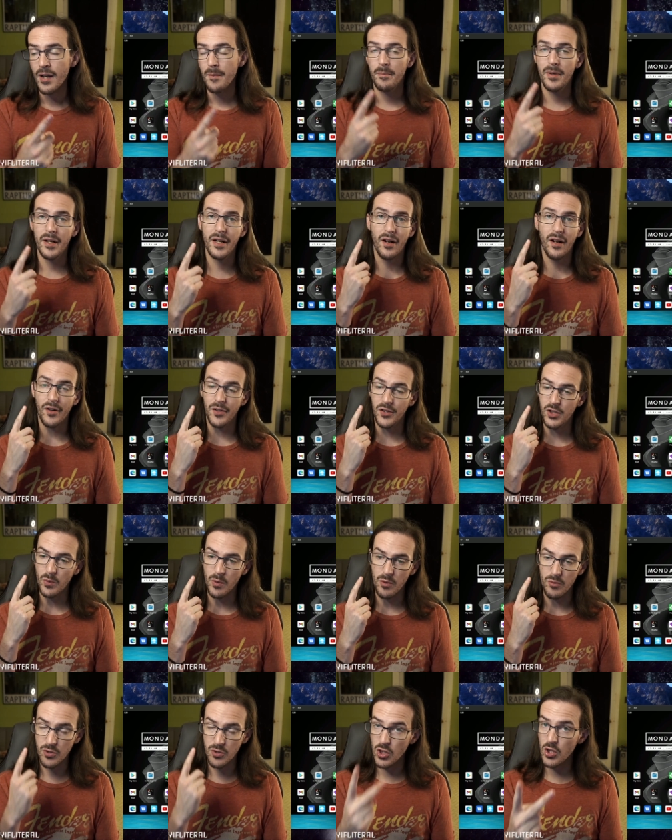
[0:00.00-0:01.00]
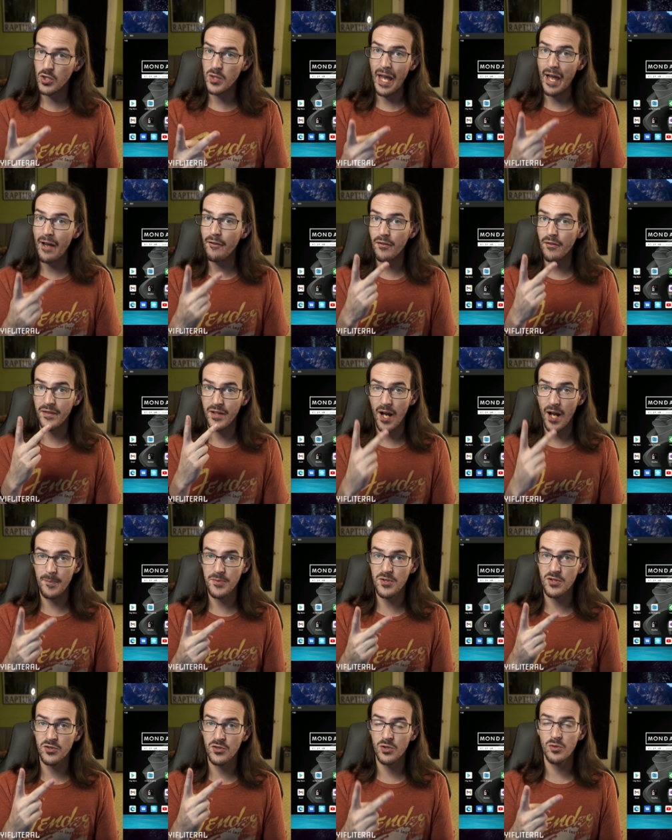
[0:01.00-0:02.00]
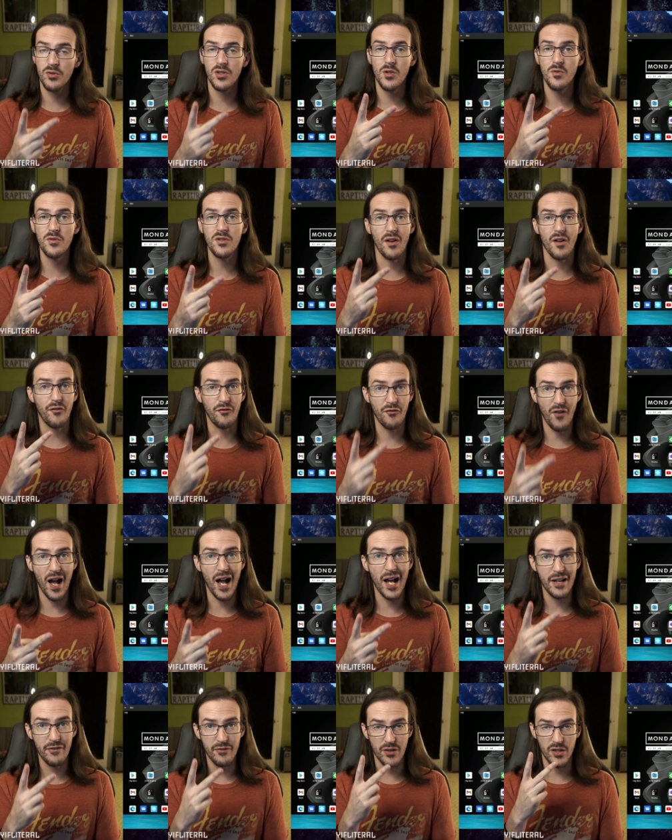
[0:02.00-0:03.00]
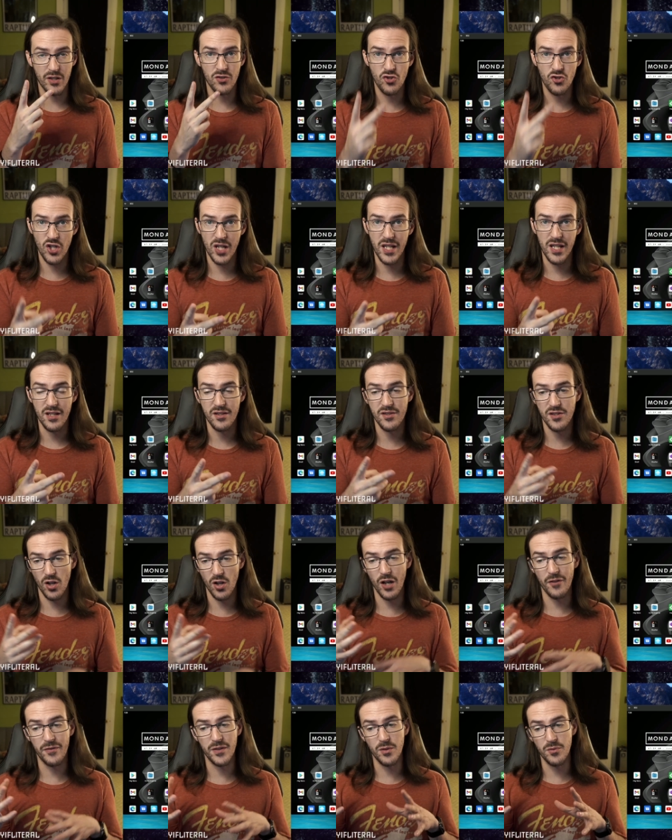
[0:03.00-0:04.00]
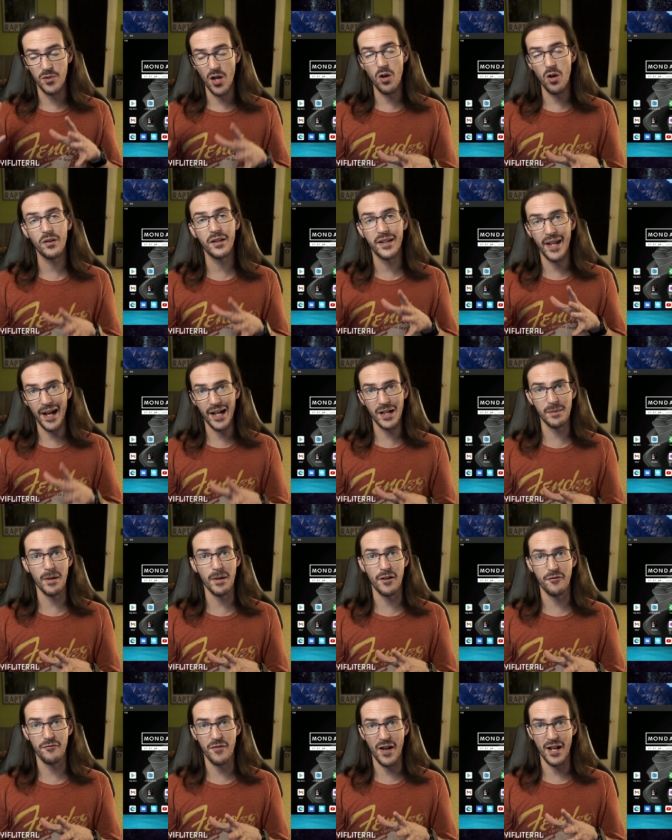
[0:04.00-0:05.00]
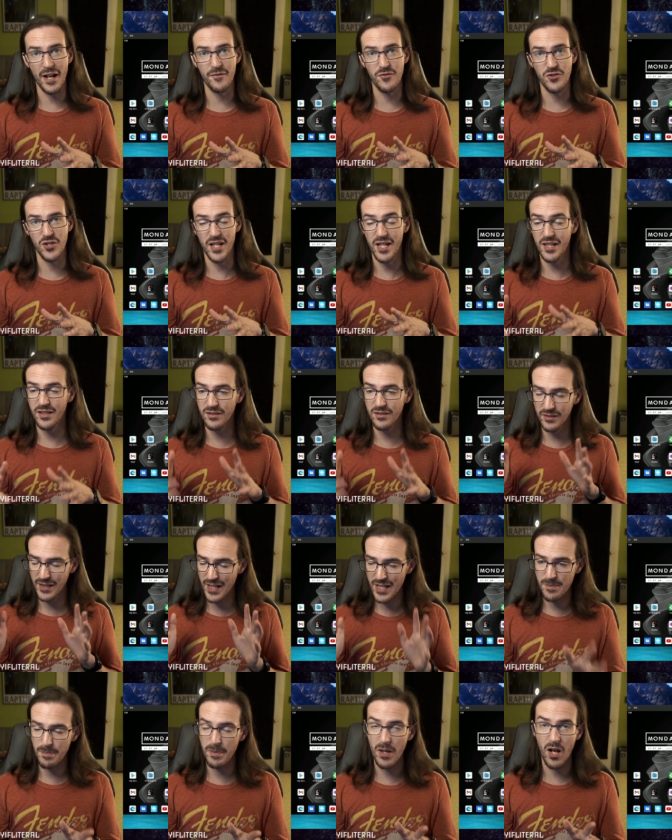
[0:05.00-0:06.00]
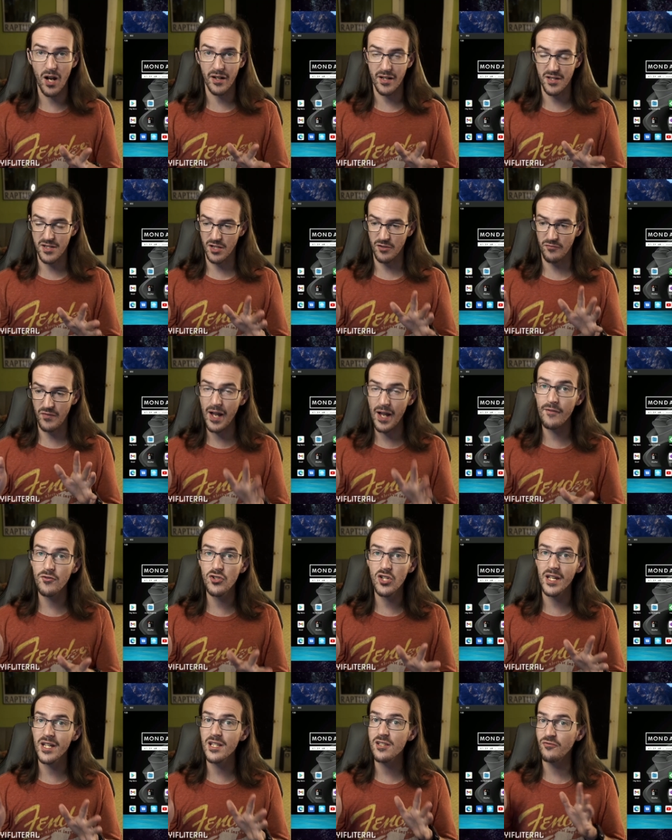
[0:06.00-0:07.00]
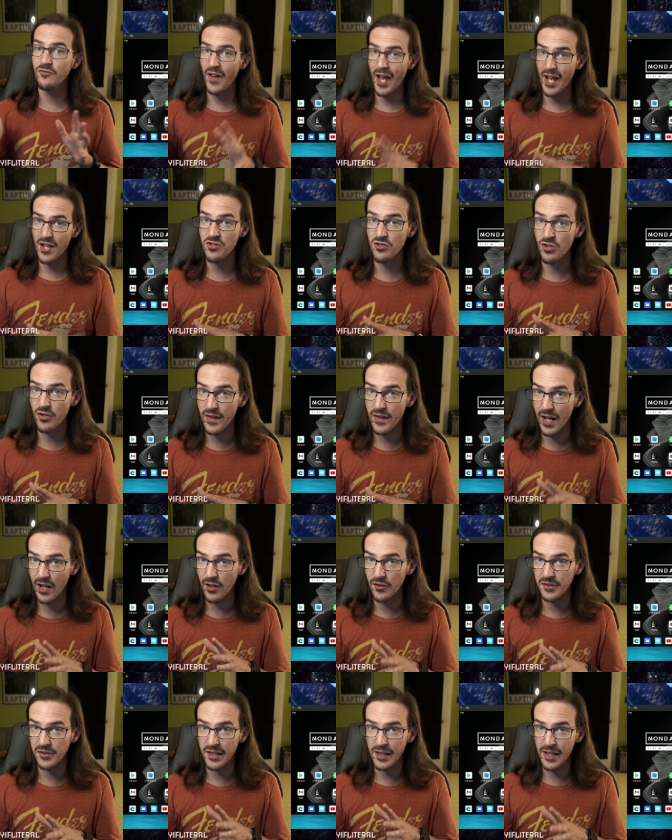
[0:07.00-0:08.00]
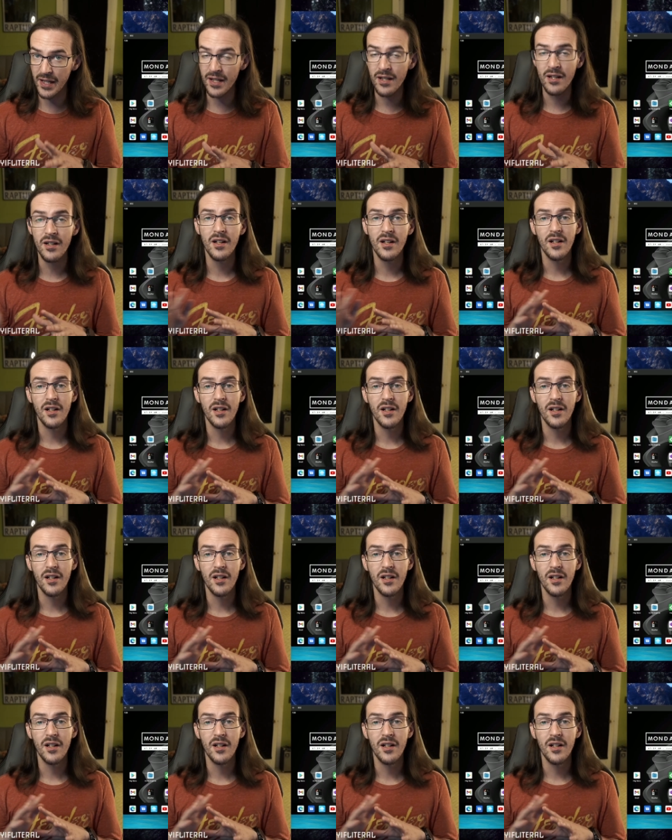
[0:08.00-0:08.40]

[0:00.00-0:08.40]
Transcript: but on Duo 2, you have the option to use 5G. So if you don't care about 5G, and let's be honest here, 5G is faster than LTE.